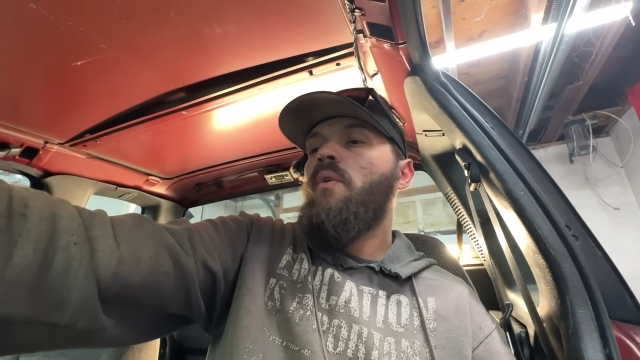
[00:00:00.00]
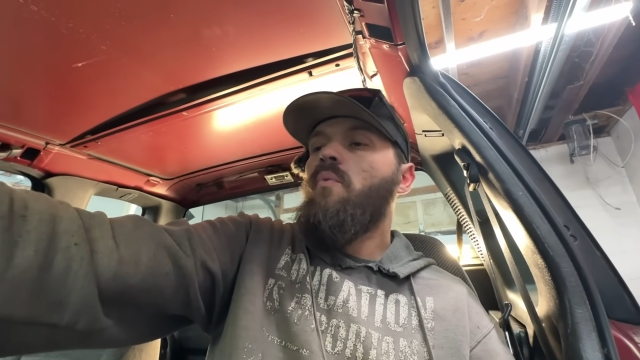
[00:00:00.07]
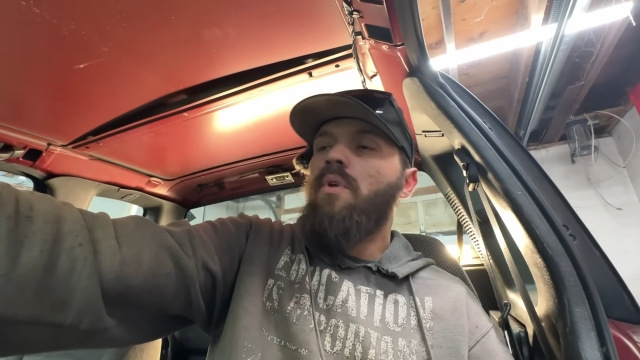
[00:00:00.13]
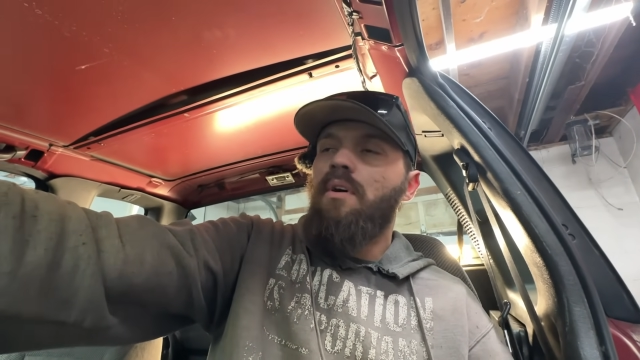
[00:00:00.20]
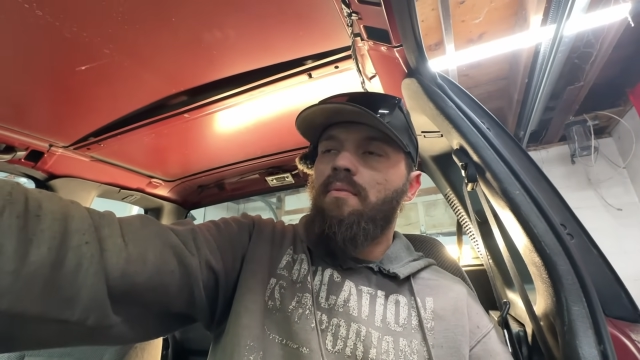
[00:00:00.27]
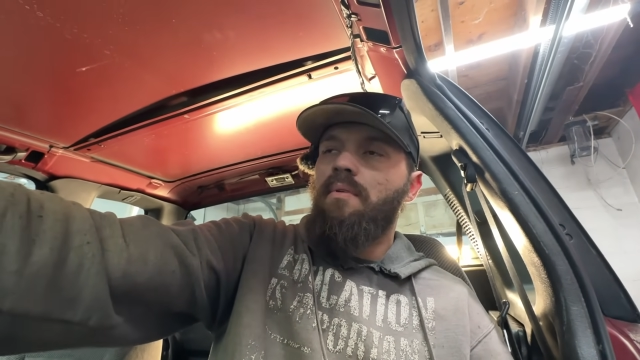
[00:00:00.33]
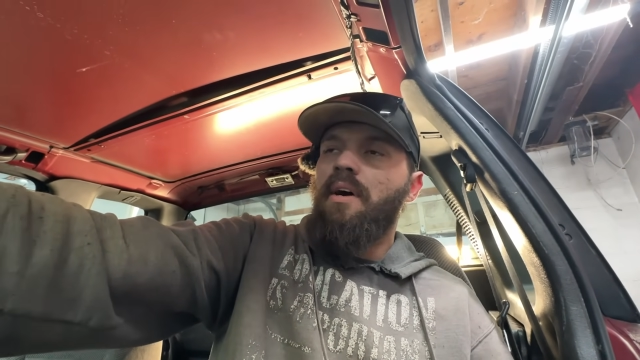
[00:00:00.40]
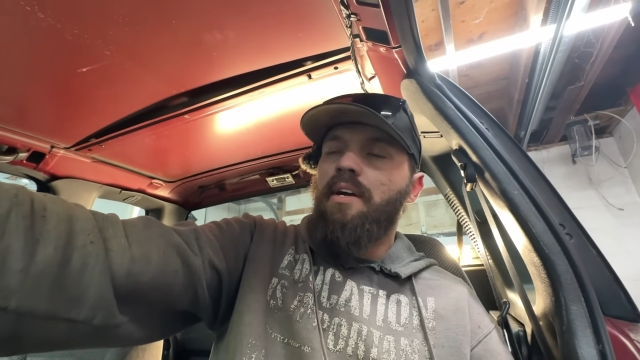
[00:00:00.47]

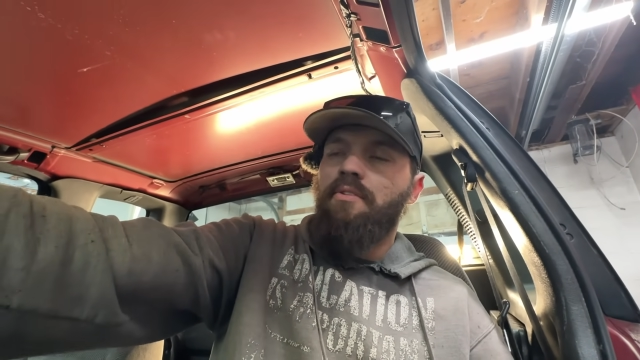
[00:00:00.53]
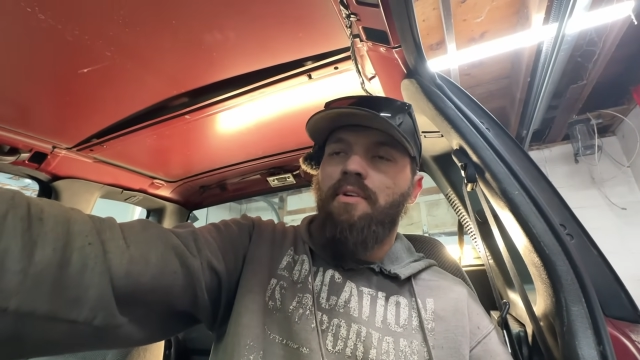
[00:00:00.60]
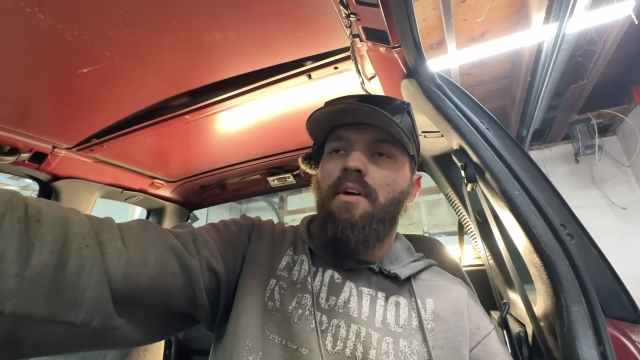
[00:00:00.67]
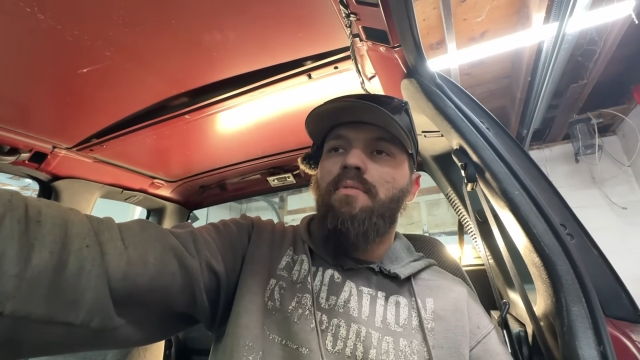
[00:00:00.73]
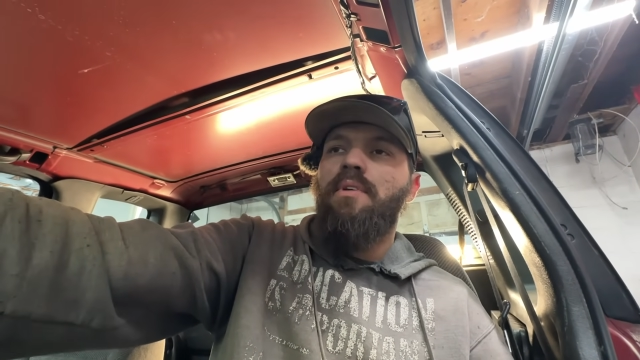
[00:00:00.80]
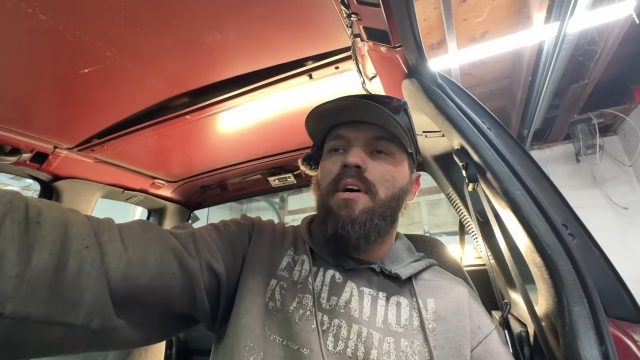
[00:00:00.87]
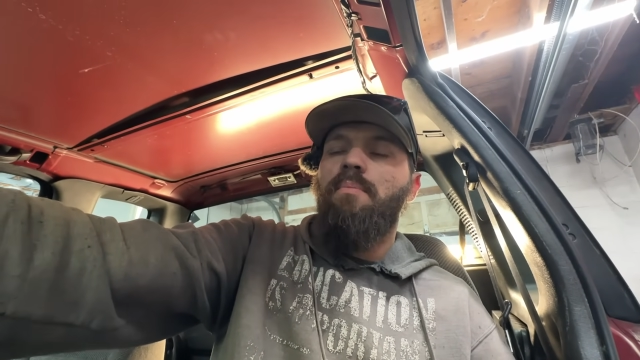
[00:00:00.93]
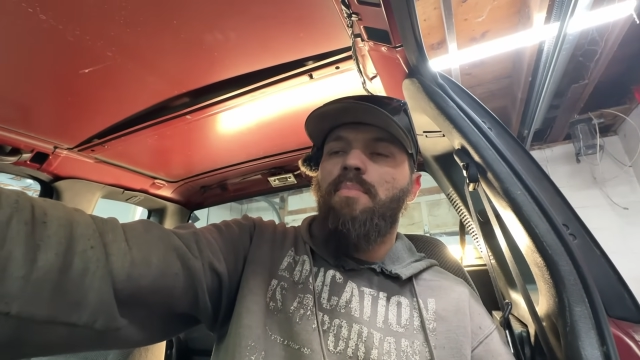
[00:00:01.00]
Well, I
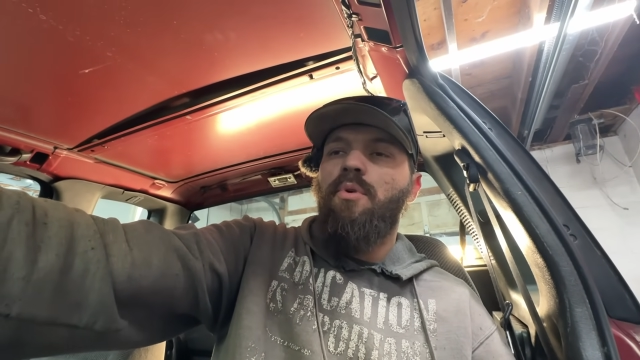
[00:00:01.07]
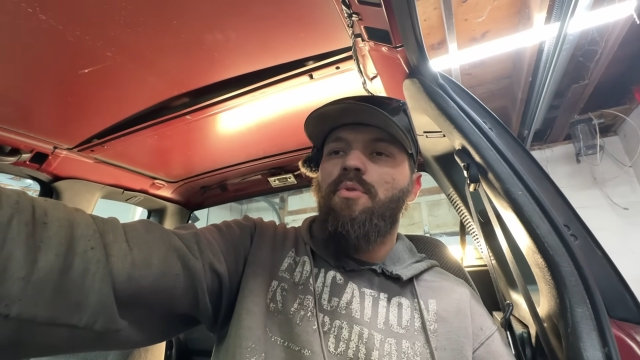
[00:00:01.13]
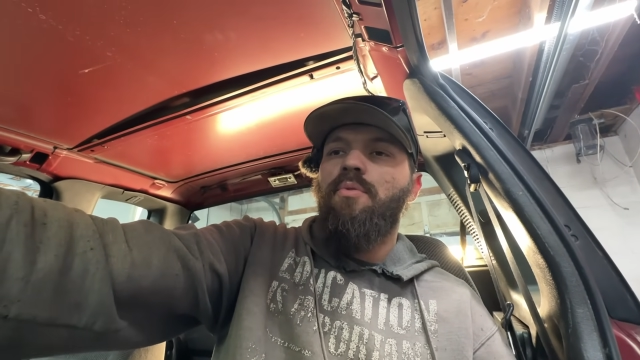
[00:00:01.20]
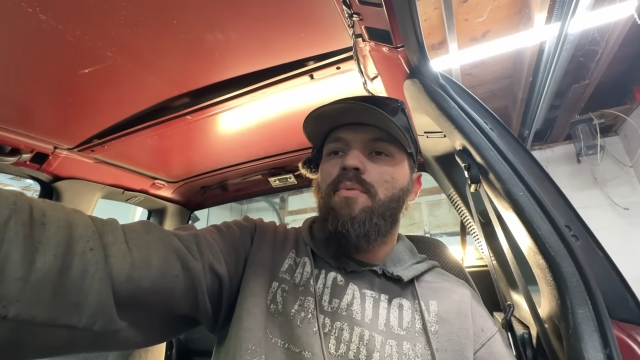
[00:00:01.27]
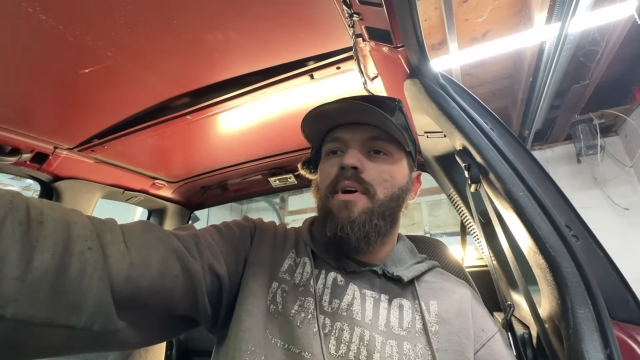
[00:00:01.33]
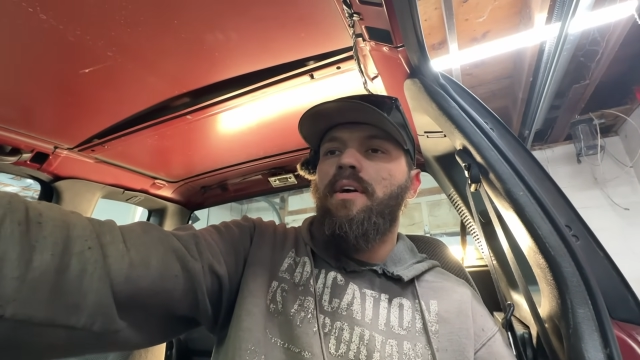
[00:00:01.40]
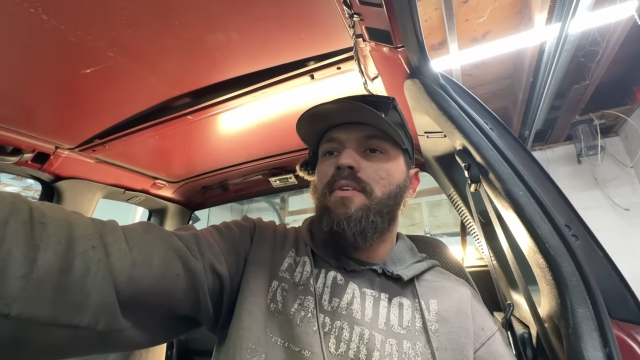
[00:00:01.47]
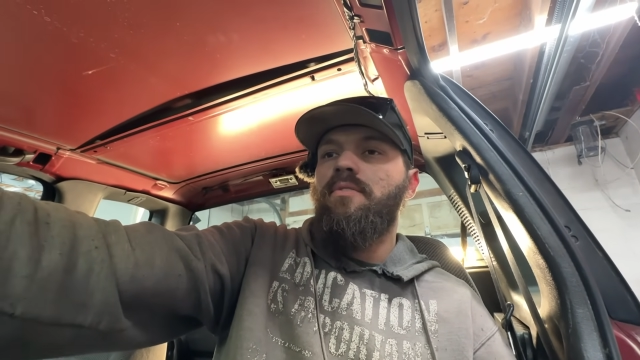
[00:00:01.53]
ground out both
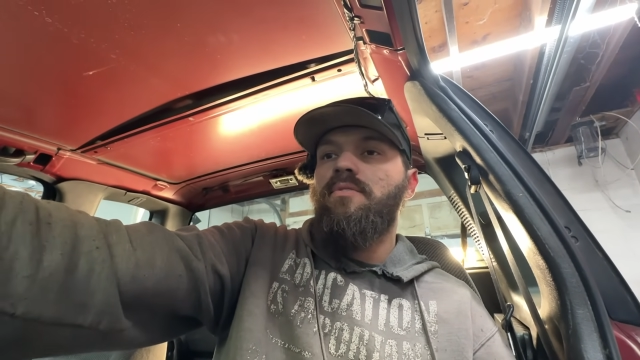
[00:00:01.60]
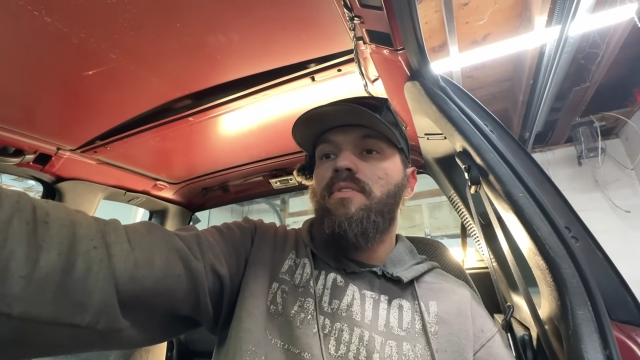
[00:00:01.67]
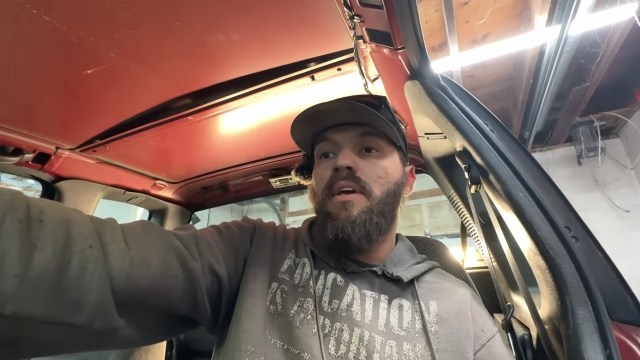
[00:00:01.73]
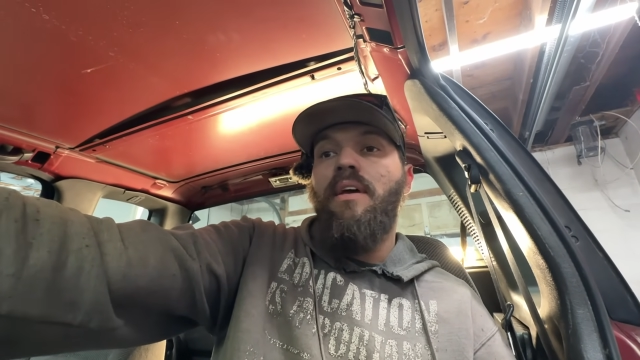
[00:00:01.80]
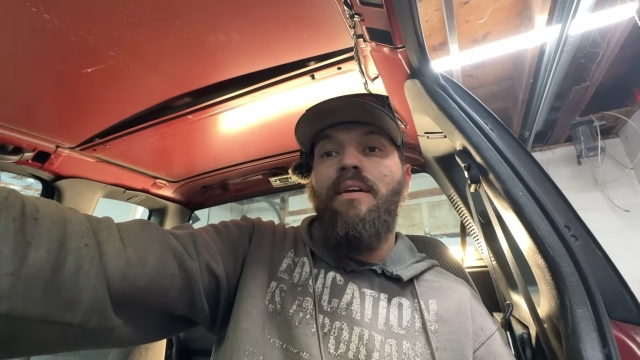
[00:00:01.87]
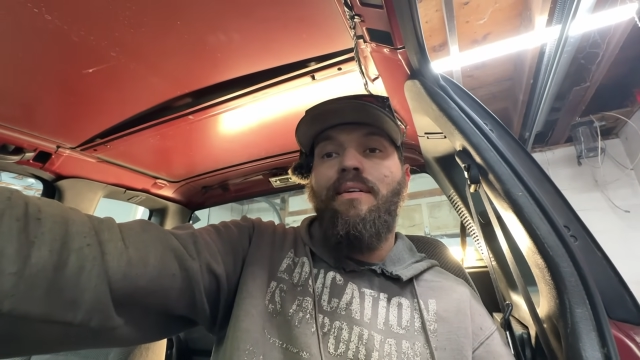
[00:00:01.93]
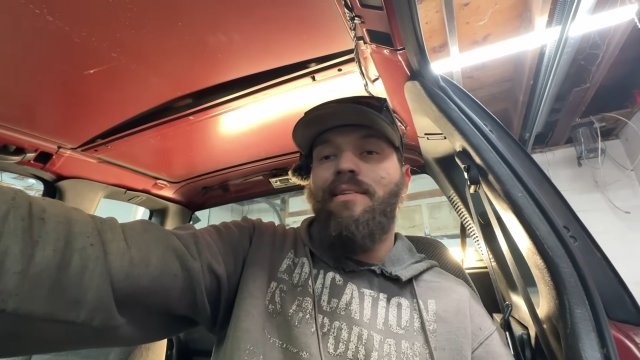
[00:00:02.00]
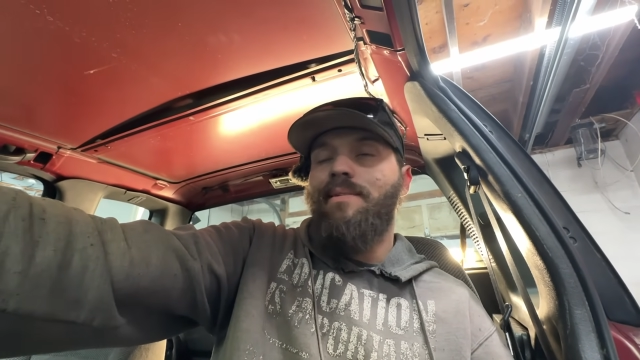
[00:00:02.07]
wires
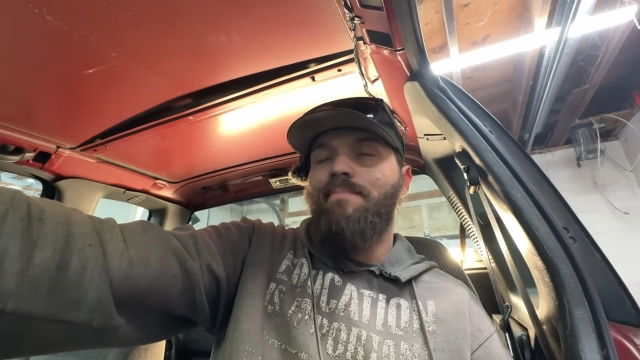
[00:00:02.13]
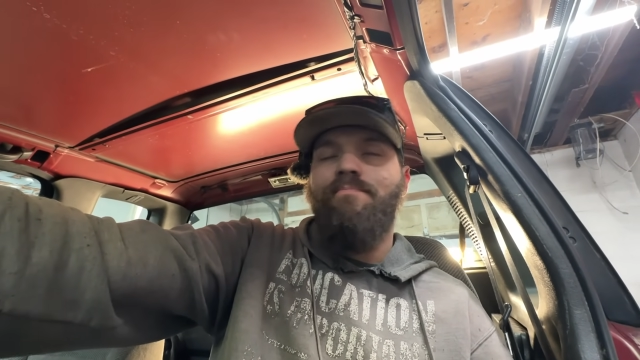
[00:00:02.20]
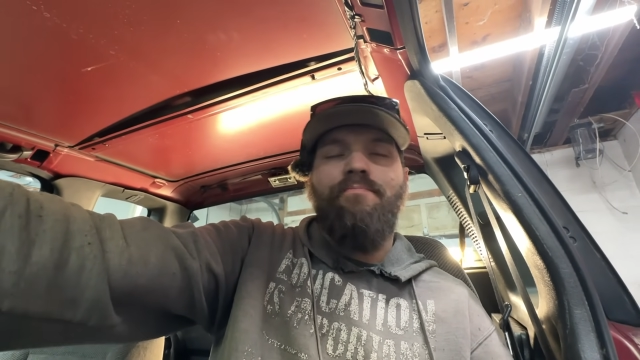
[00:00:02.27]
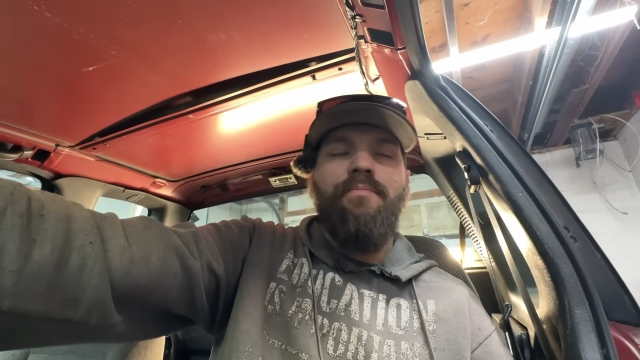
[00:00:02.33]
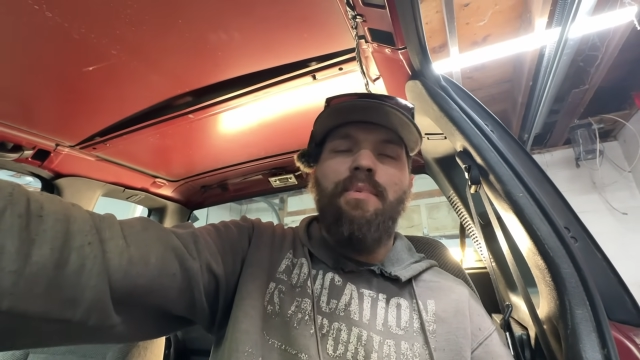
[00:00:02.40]
and